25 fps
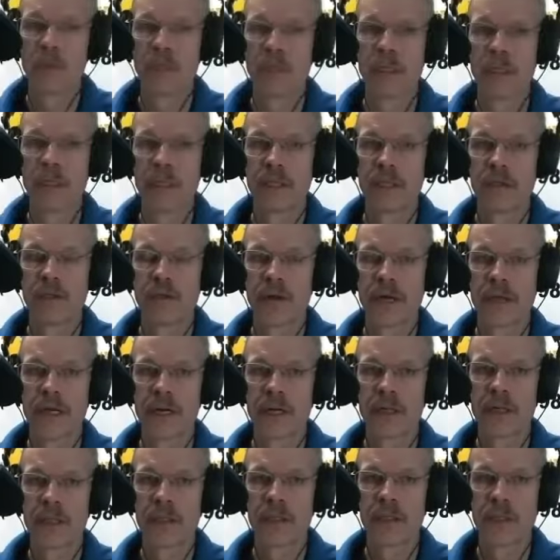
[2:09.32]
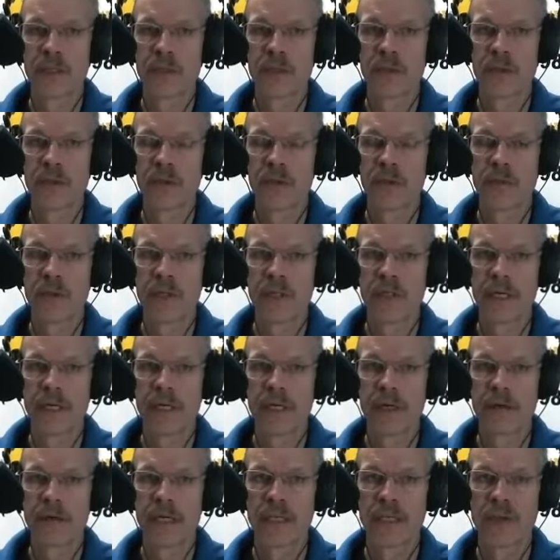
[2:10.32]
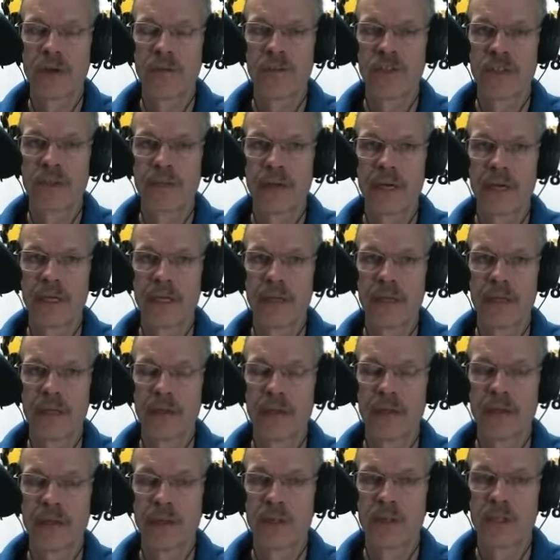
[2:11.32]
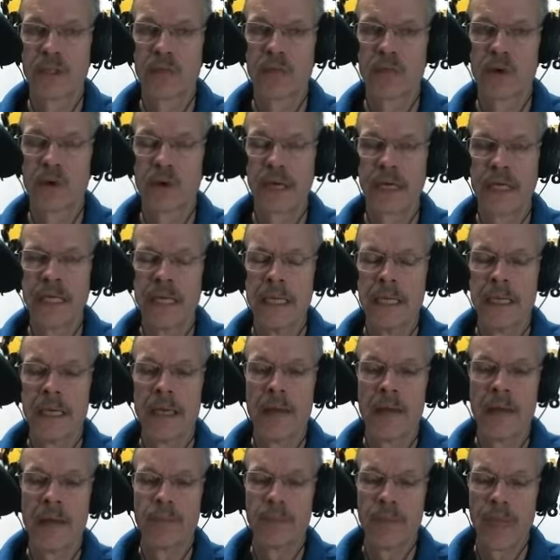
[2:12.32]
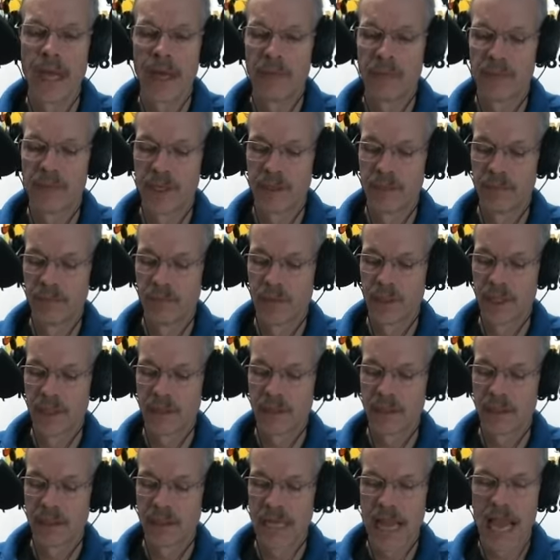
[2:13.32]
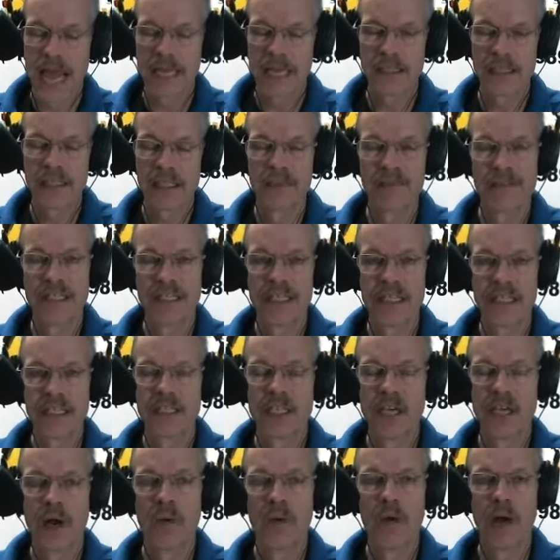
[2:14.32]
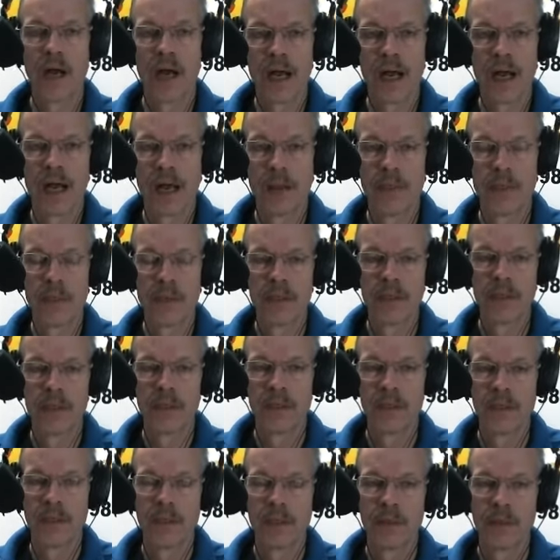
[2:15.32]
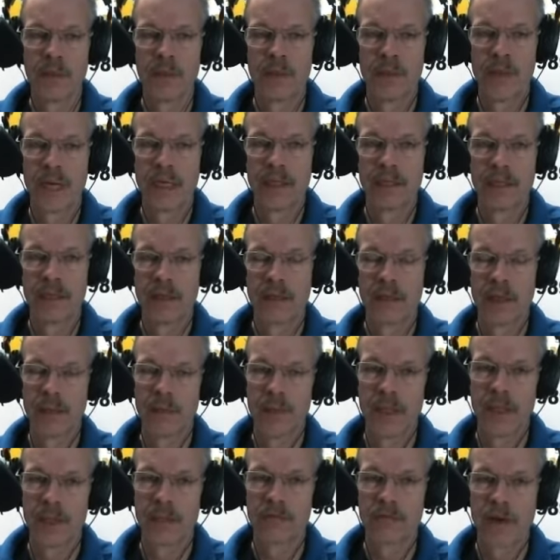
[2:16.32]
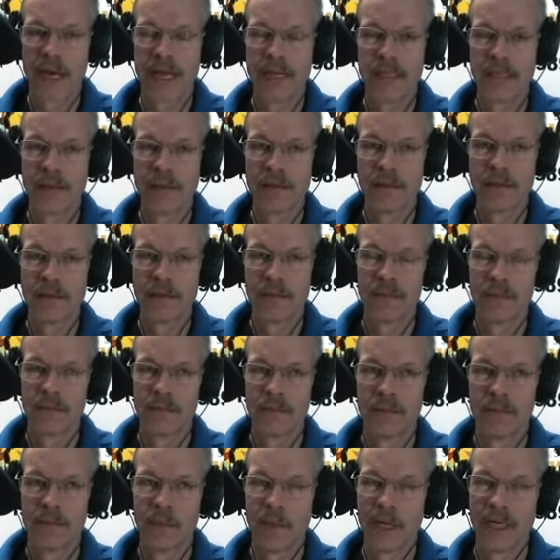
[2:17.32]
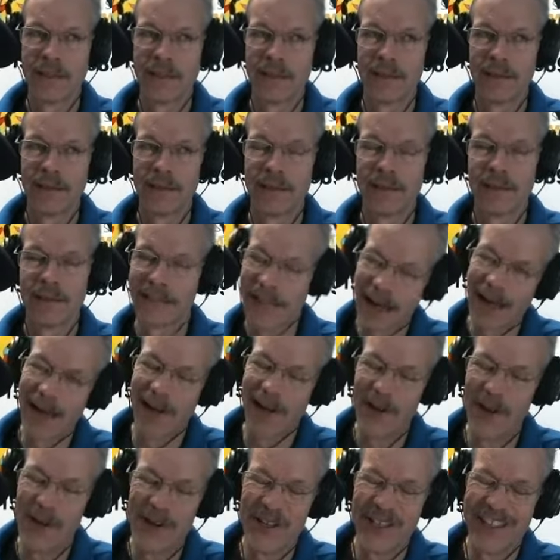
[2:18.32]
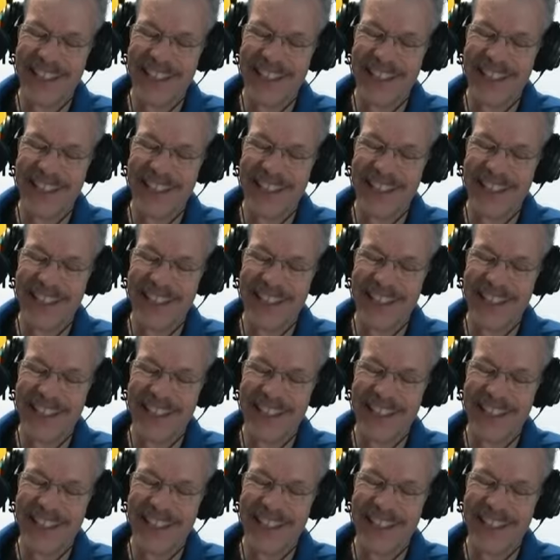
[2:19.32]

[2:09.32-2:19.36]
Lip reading: with the Durand, Arkansas School Superintendent Greg Doverspike this morning. Now, the tax levy did go up, but the mill rate went down.